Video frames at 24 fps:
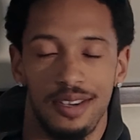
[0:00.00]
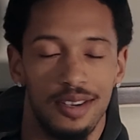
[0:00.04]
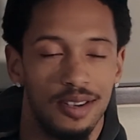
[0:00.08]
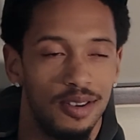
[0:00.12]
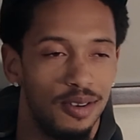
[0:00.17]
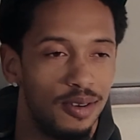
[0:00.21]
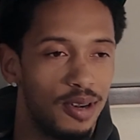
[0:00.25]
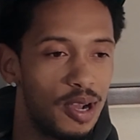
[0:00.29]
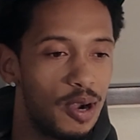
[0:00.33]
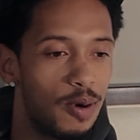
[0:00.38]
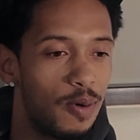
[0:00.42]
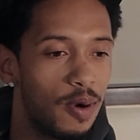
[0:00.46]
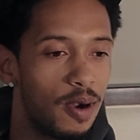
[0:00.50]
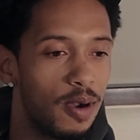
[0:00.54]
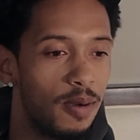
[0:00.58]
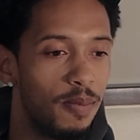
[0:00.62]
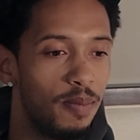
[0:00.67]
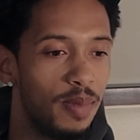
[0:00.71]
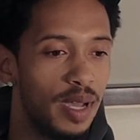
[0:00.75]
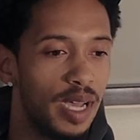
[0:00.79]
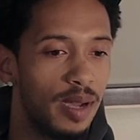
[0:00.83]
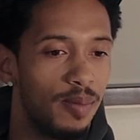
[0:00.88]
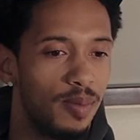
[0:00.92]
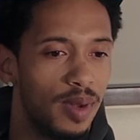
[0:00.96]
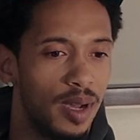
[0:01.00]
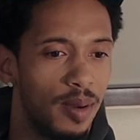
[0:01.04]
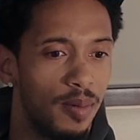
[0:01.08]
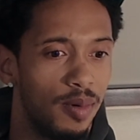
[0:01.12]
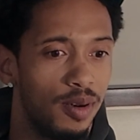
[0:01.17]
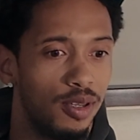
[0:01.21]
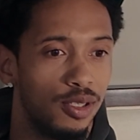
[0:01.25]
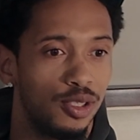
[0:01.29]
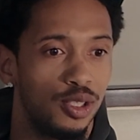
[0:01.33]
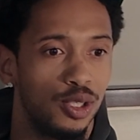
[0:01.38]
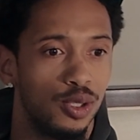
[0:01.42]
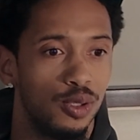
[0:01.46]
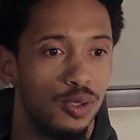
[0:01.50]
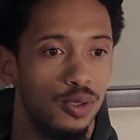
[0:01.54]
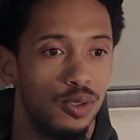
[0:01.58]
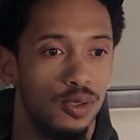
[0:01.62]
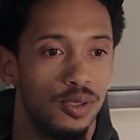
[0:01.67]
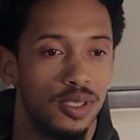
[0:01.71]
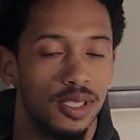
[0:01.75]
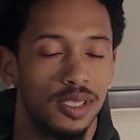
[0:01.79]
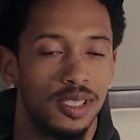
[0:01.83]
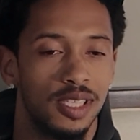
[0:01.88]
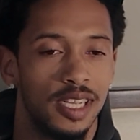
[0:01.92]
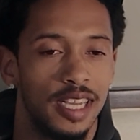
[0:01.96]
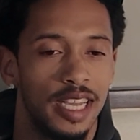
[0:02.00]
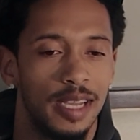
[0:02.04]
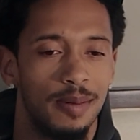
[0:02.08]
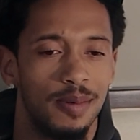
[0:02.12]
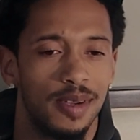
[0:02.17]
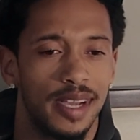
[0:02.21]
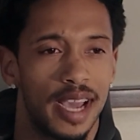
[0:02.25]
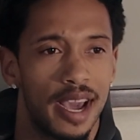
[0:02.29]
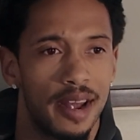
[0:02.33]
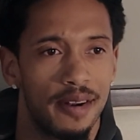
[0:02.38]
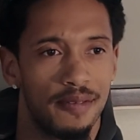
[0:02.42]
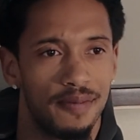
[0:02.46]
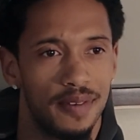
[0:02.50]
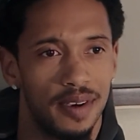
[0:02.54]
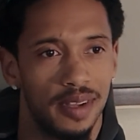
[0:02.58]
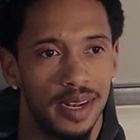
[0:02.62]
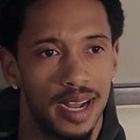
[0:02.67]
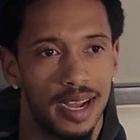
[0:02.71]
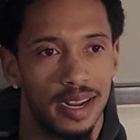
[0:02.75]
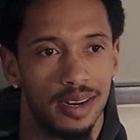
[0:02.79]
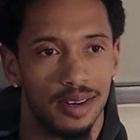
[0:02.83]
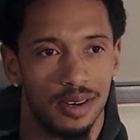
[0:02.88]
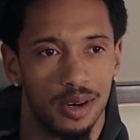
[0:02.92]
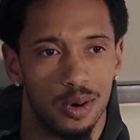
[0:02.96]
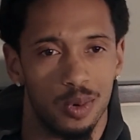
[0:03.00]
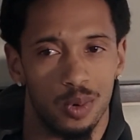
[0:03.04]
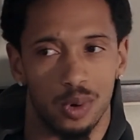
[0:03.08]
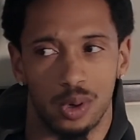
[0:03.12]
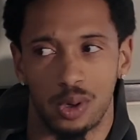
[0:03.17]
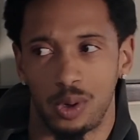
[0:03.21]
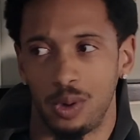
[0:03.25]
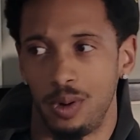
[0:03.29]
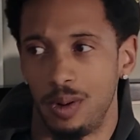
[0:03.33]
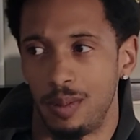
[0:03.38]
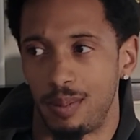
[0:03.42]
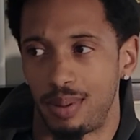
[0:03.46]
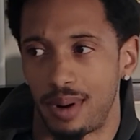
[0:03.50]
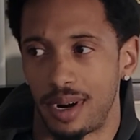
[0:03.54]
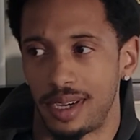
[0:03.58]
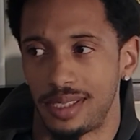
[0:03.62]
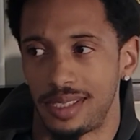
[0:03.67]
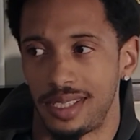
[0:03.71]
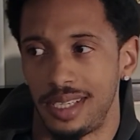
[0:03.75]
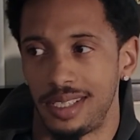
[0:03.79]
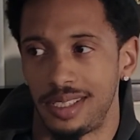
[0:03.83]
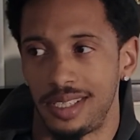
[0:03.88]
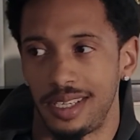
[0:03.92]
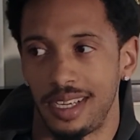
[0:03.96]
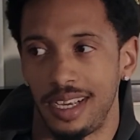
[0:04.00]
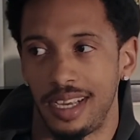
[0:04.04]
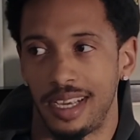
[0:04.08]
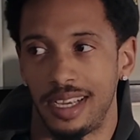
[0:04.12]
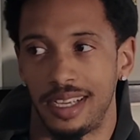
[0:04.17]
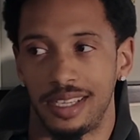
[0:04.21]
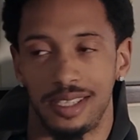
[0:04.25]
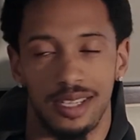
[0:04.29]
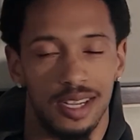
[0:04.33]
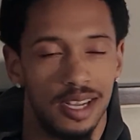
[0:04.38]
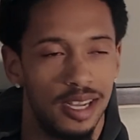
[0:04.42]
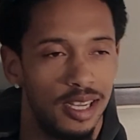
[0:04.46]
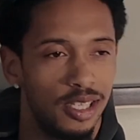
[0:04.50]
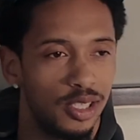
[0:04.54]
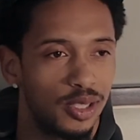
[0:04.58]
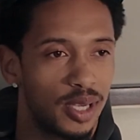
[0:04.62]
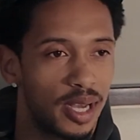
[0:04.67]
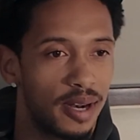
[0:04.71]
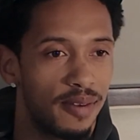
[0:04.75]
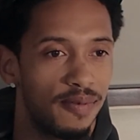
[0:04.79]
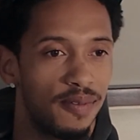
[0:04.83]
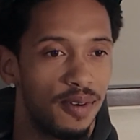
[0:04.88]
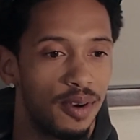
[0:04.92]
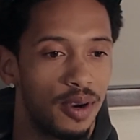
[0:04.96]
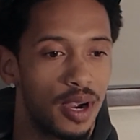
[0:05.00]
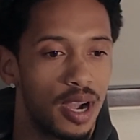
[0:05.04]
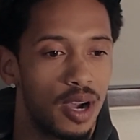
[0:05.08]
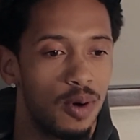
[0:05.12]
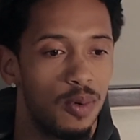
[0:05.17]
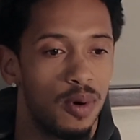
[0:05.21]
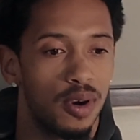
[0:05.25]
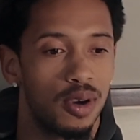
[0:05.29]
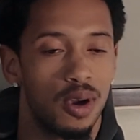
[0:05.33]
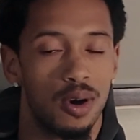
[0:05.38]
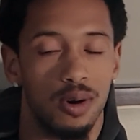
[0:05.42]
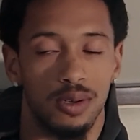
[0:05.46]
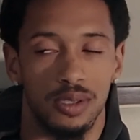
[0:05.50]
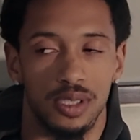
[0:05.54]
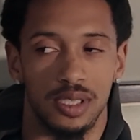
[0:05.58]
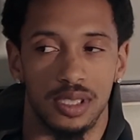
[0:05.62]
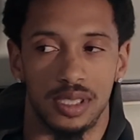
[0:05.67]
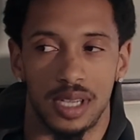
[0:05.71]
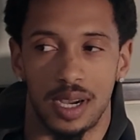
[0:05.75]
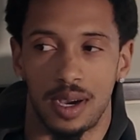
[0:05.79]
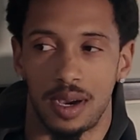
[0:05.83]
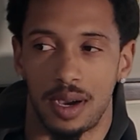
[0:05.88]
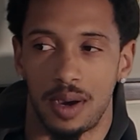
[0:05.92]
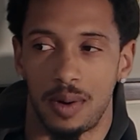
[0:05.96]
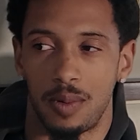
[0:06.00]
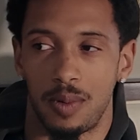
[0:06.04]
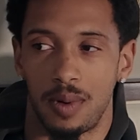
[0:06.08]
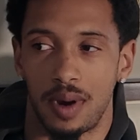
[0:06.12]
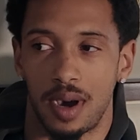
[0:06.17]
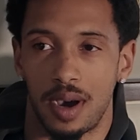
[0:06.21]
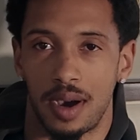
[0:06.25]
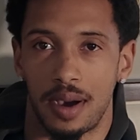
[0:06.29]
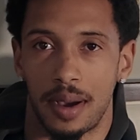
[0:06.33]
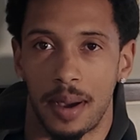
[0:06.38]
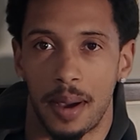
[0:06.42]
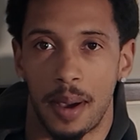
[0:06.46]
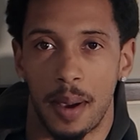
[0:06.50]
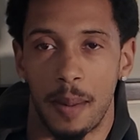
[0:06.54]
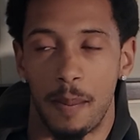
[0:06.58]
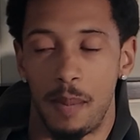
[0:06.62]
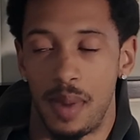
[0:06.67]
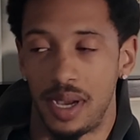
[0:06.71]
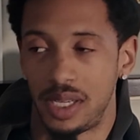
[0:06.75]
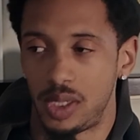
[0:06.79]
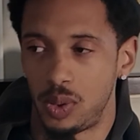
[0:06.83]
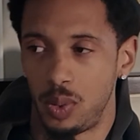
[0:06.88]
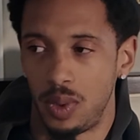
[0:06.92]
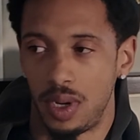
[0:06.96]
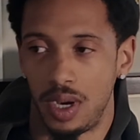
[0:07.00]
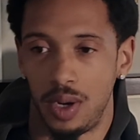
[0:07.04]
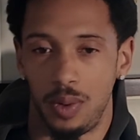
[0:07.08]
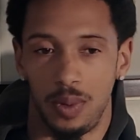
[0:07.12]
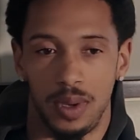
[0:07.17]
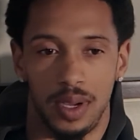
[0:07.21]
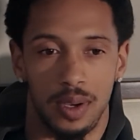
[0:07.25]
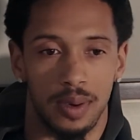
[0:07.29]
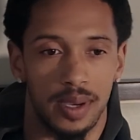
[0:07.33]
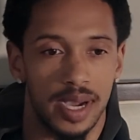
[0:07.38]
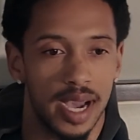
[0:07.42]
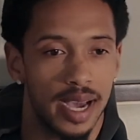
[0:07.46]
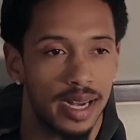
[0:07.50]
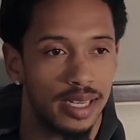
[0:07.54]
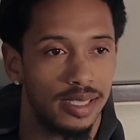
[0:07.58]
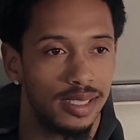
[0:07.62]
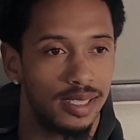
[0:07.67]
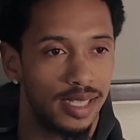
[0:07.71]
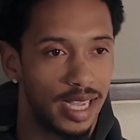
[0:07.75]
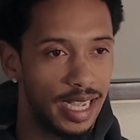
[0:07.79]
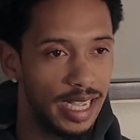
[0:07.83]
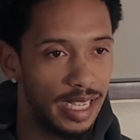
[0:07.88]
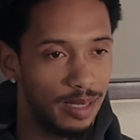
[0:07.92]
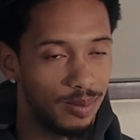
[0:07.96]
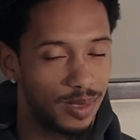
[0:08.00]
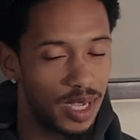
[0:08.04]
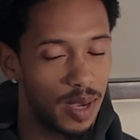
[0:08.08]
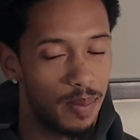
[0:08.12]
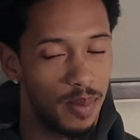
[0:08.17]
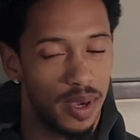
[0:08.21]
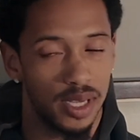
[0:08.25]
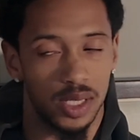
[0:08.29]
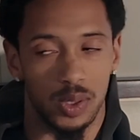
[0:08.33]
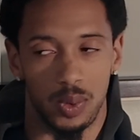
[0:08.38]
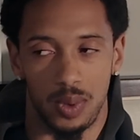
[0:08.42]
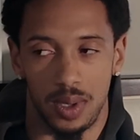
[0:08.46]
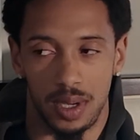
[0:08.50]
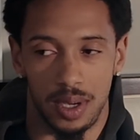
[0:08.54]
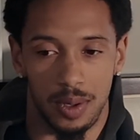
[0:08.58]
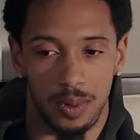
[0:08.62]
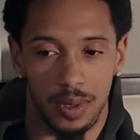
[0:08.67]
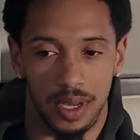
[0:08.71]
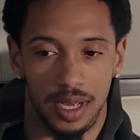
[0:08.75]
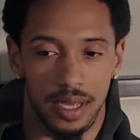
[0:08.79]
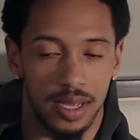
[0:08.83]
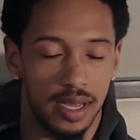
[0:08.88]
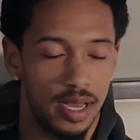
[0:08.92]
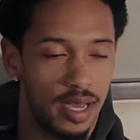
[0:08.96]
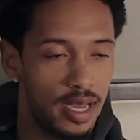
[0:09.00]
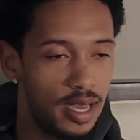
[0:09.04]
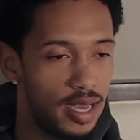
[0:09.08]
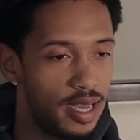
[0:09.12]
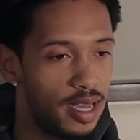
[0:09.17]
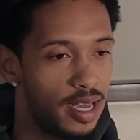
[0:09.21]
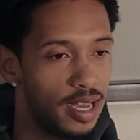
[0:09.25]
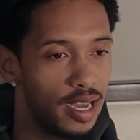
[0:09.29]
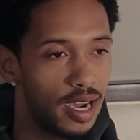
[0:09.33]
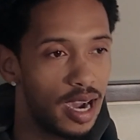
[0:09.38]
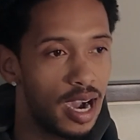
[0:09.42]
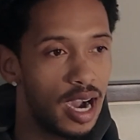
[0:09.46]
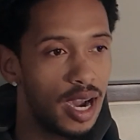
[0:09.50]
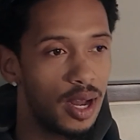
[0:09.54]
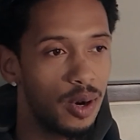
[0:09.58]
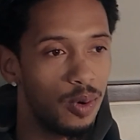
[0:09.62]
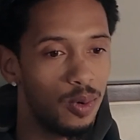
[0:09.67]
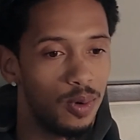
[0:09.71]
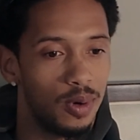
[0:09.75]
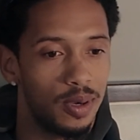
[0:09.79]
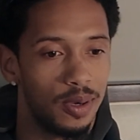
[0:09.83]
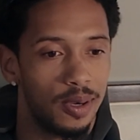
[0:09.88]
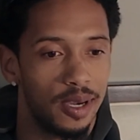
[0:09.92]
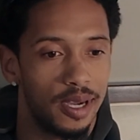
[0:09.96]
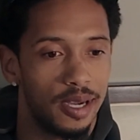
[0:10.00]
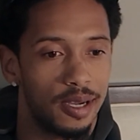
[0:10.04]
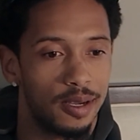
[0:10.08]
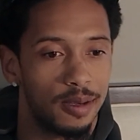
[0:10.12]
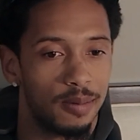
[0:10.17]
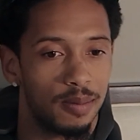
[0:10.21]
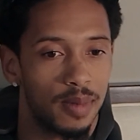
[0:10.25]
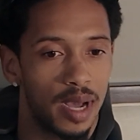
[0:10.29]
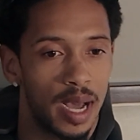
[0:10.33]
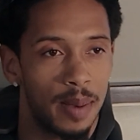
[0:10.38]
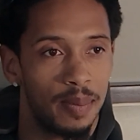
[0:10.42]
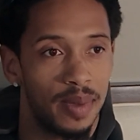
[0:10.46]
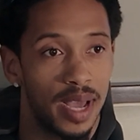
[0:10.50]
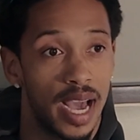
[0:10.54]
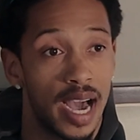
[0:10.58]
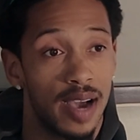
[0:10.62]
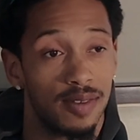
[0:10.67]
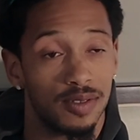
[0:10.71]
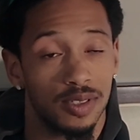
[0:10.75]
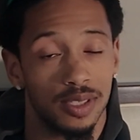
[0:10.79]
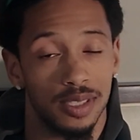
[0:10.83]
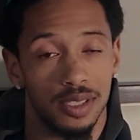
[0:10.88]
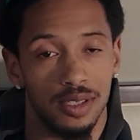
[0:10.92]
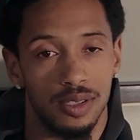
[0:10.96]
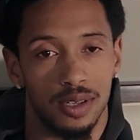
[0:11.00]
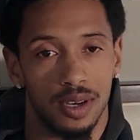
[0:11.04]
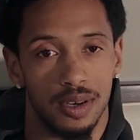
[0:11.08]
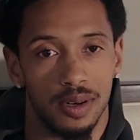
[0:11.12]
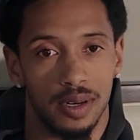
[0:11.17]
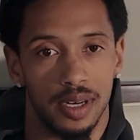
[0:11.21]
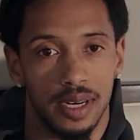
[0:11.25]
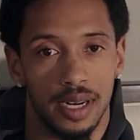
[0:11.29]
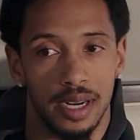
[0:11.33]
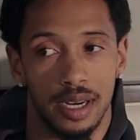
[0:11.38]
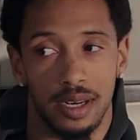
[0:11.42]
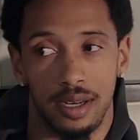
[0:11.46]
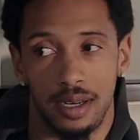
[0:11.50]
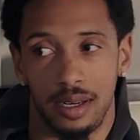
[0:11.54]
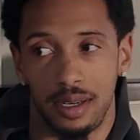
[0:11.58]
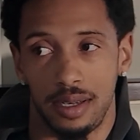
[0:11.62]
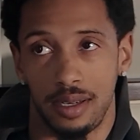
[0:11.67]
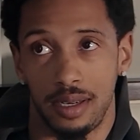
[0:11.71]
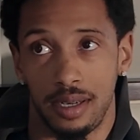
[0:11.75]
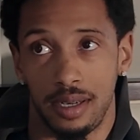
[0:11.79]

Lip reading: Being able to choose a team. It kind of felt like the recruiting process again, trying to figure out what coaches I mesh well with, what kind of schemes I mesh well with. In Ottawa, obviously, they're